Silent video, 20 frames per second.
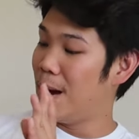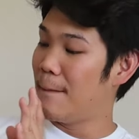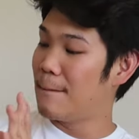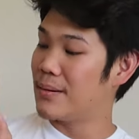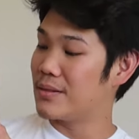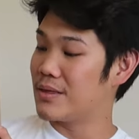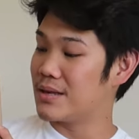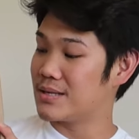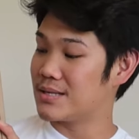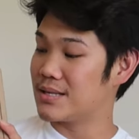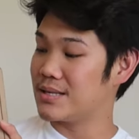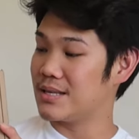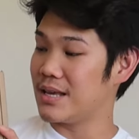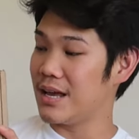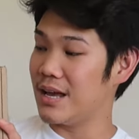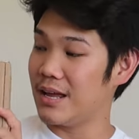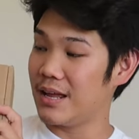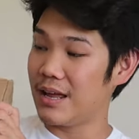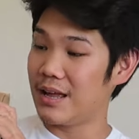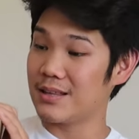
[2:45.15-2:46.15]
But this is
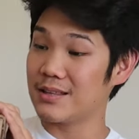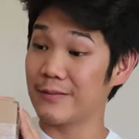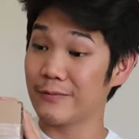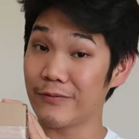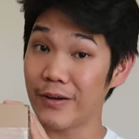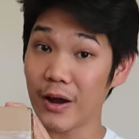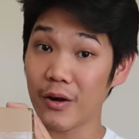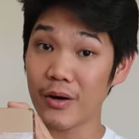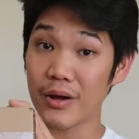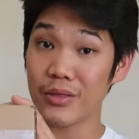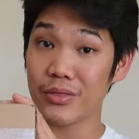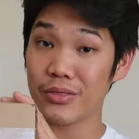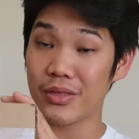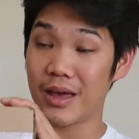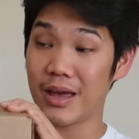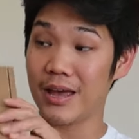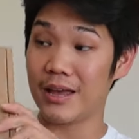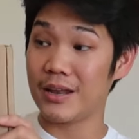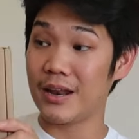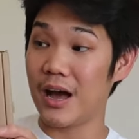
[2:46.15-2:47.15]
it. It's very
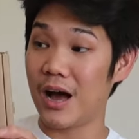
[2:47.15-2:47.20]
thin.